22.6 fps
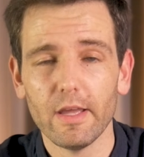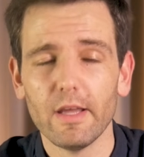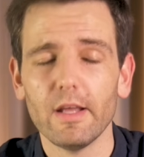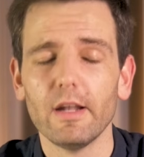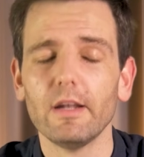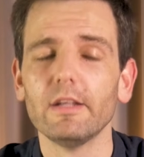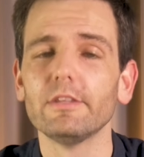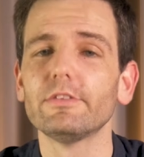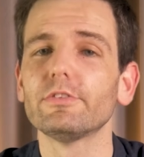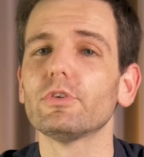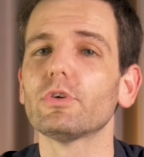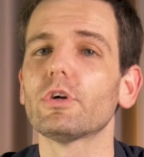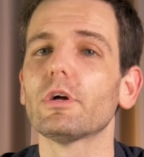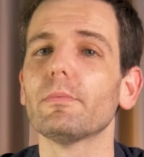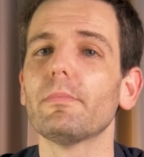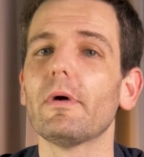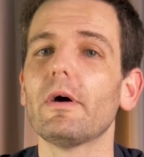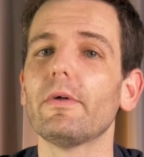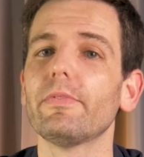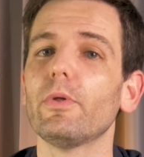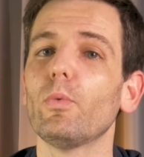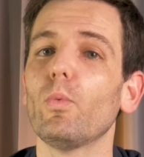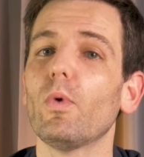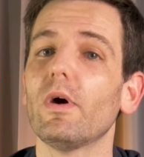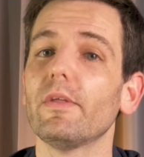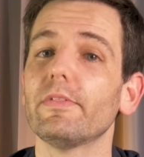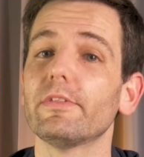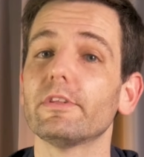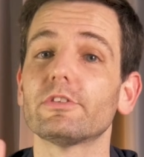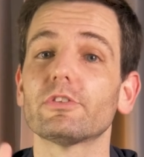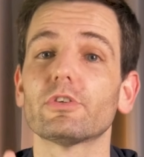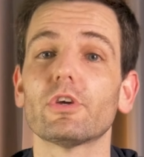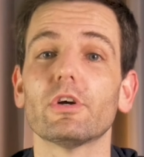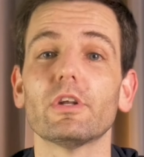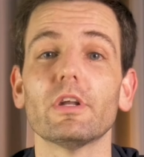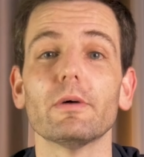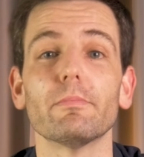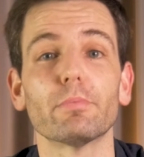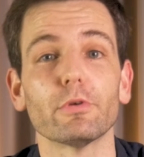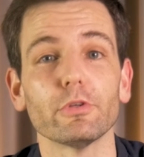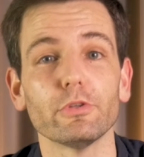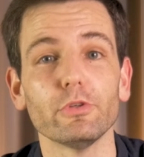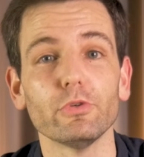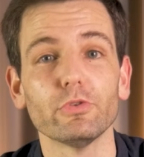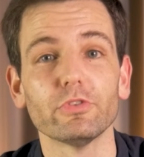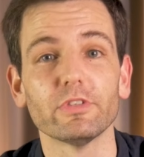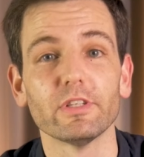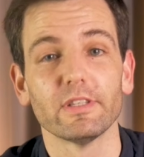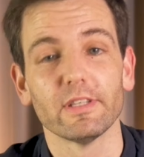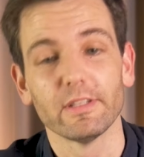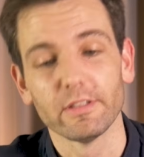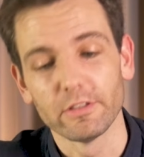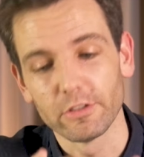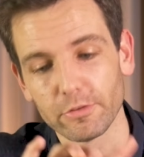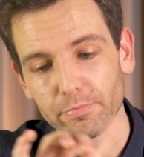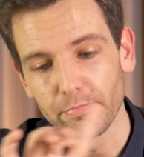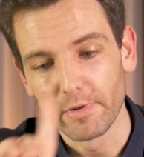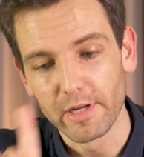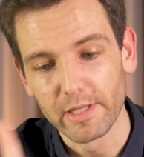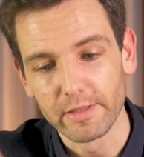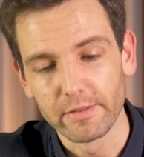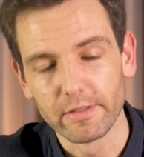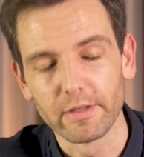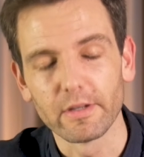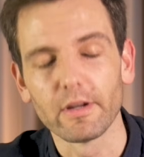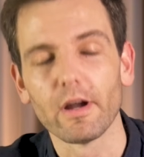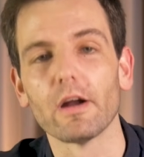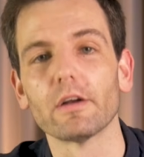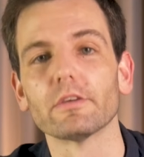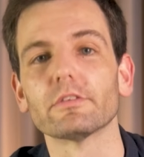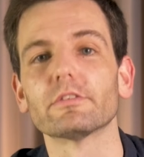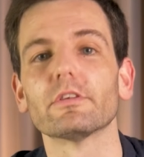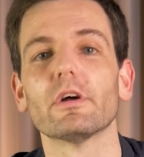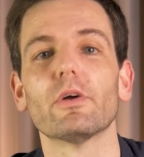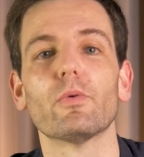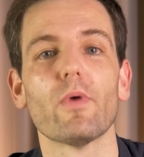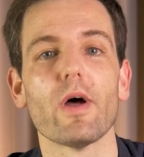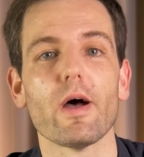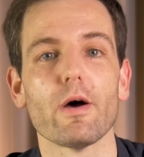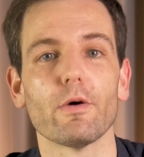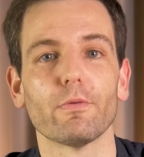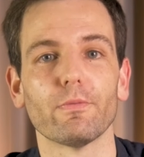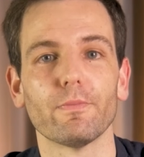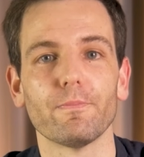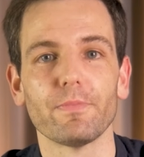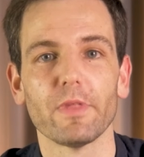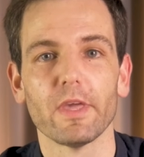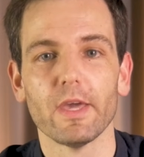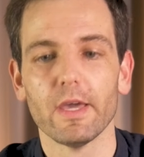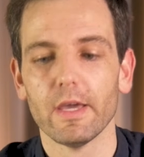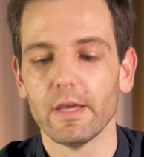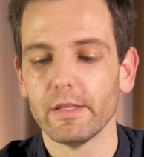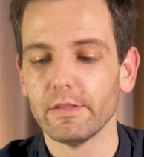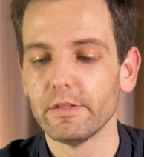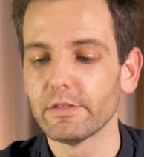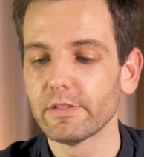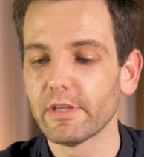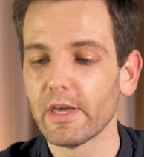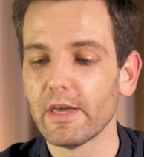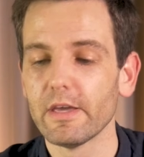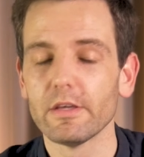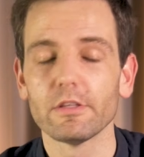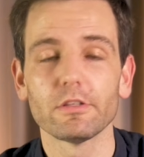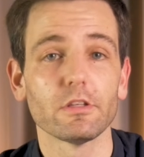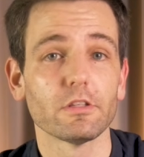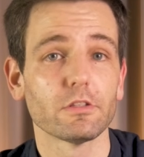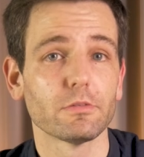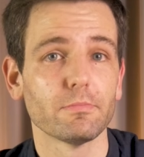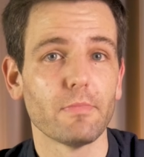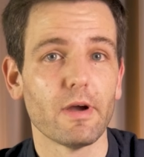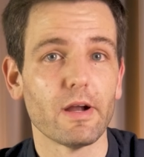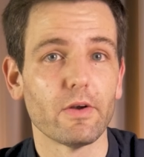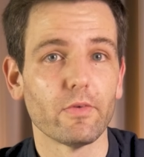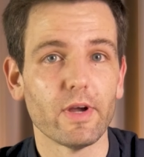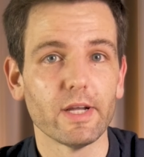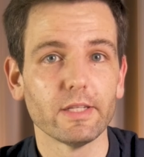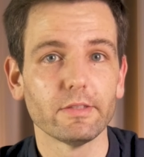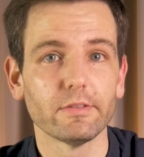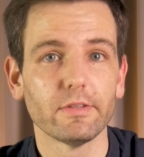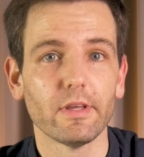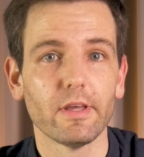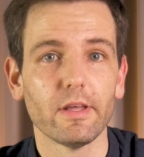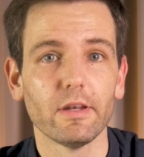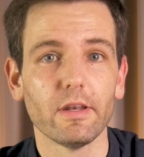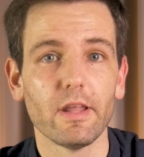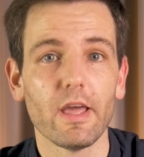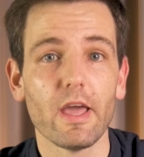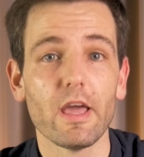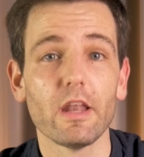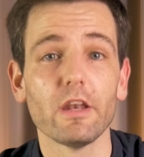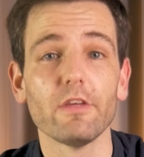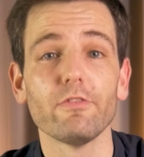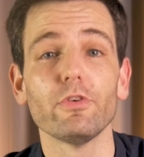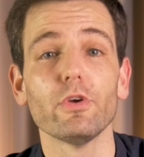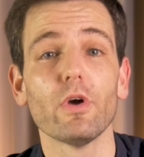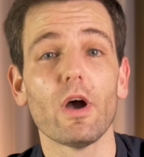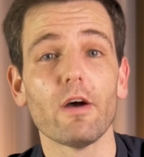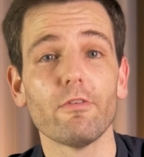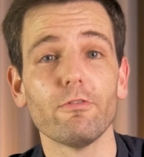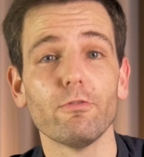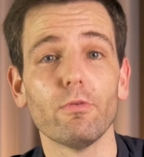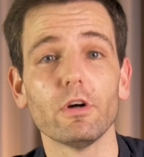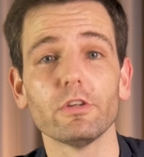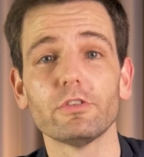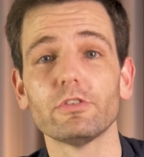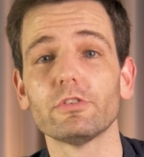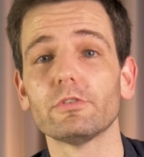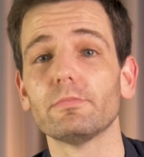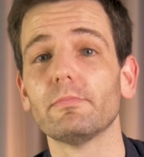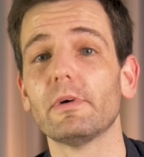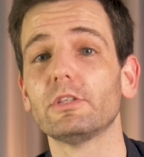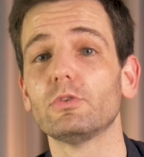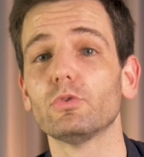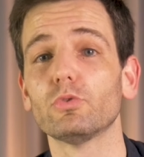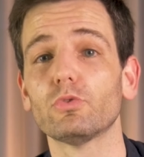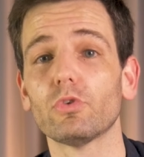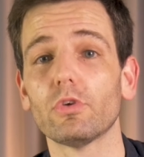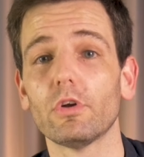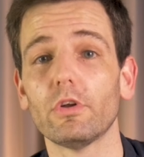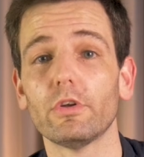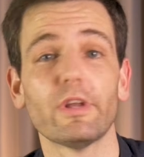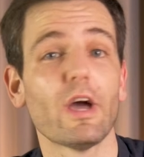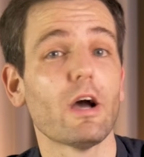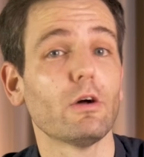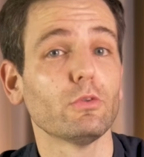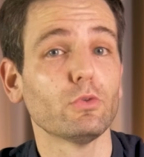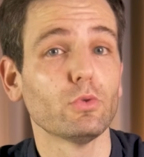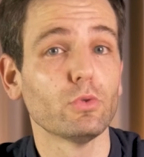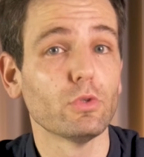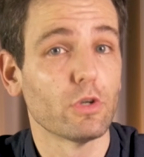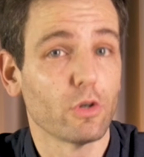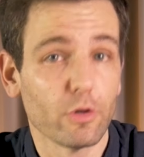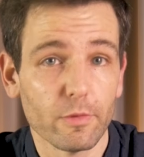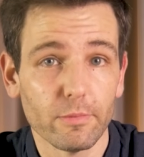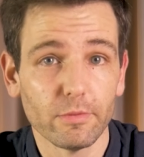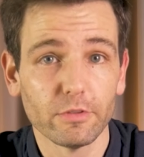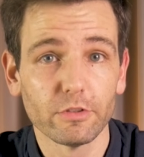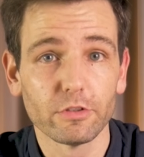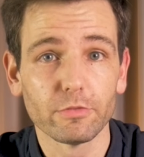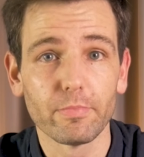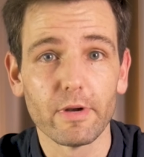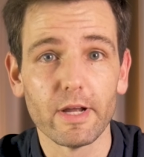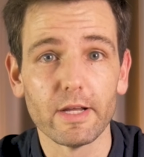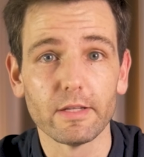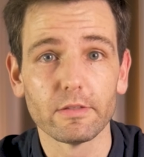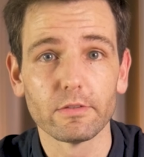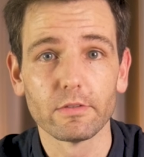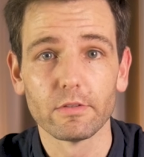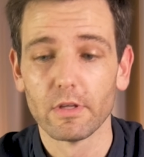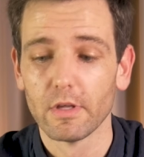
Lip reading: let's talk about the one that's going to produce it and spread the cars around. In this case is my right hand, and if you have watched my tutorial on how to do the ribbon spread,